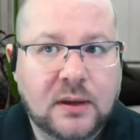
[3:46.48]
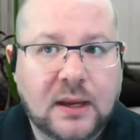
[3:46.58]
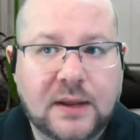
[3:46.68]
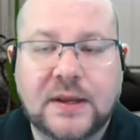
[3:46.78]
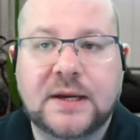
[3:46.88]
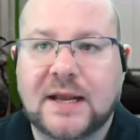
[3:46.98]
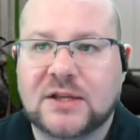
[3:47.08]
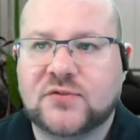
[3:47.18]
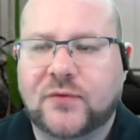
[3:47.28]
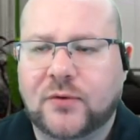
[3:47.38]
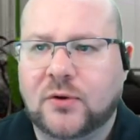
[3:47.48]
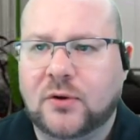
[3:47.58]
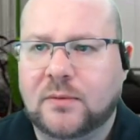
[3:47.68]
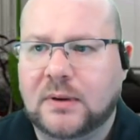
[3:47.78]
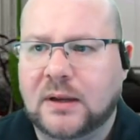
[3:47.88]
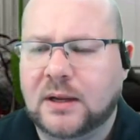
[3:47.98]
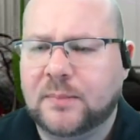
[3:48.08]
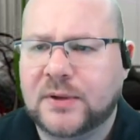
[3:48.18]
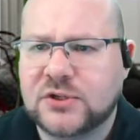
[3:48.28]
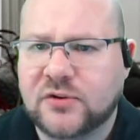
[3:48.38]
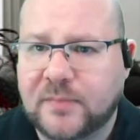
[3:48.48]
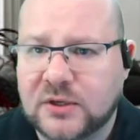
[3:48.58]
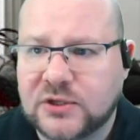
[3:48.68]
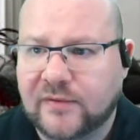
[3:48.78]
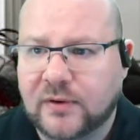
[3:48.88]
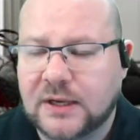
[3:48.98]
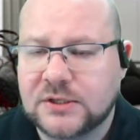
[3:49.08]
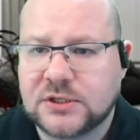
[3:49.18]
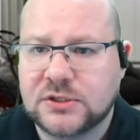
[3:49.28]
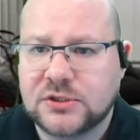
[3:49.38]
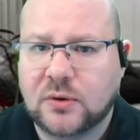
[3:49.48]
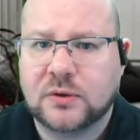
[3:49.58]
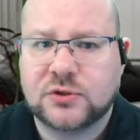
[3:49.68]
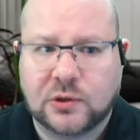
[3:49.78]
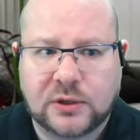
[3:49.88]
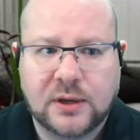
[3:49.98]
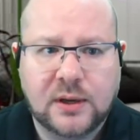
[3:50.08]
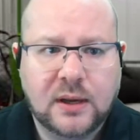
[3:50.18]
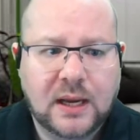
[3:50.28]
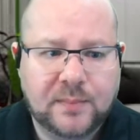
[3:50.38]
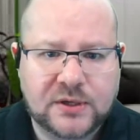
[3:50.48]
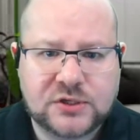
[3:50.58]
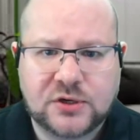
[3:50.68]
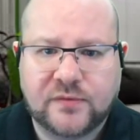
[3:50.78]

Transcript: And then he asked right. for uh, a picture of my driving license, so I took a picture mm-hmm.